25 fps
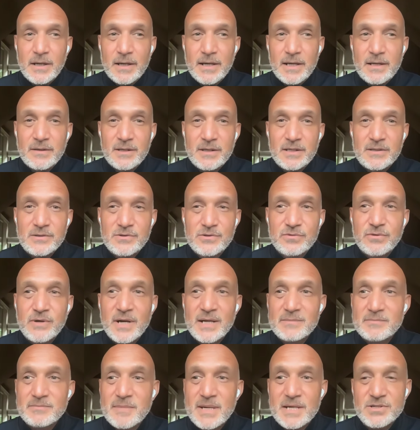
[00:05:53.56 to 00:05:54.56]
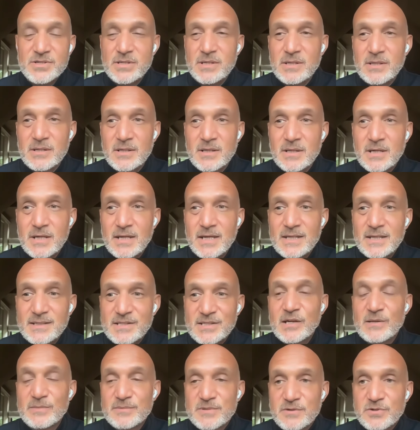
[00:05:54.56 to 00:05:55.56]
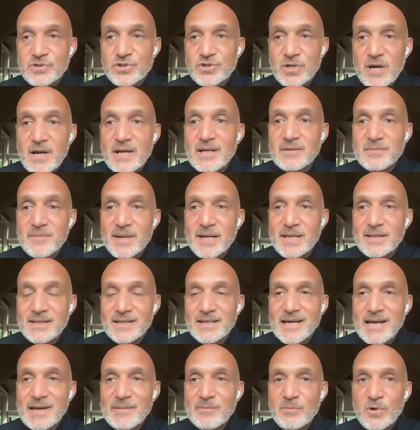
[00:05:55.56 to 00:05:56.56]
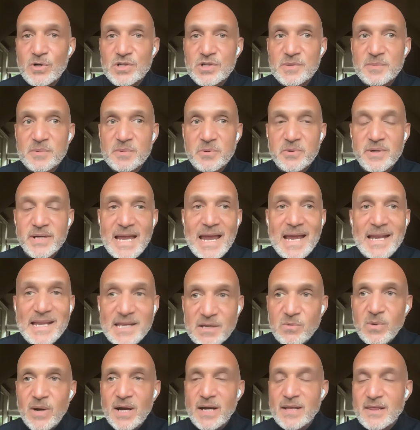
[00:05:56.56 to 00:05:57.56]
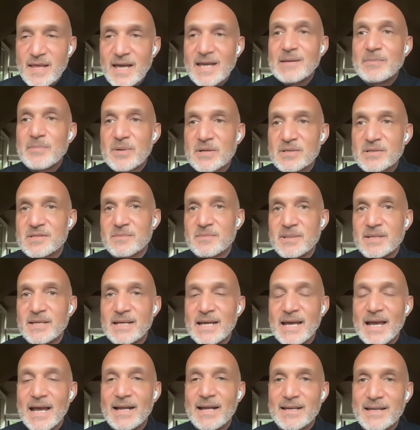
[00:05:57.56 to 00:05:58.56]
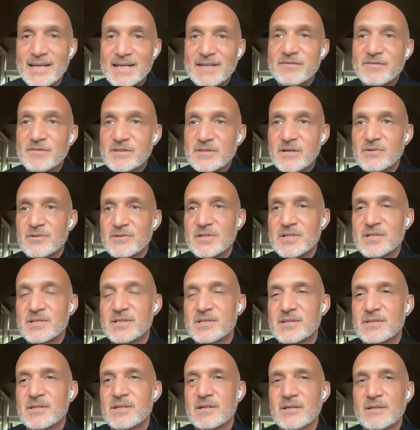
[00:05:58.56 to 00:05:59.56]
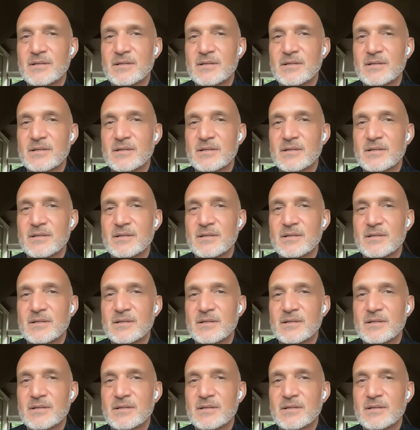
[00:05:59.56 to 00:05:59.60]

in great measure in terms of trying to make the game watchable in any way they possibly can, even though the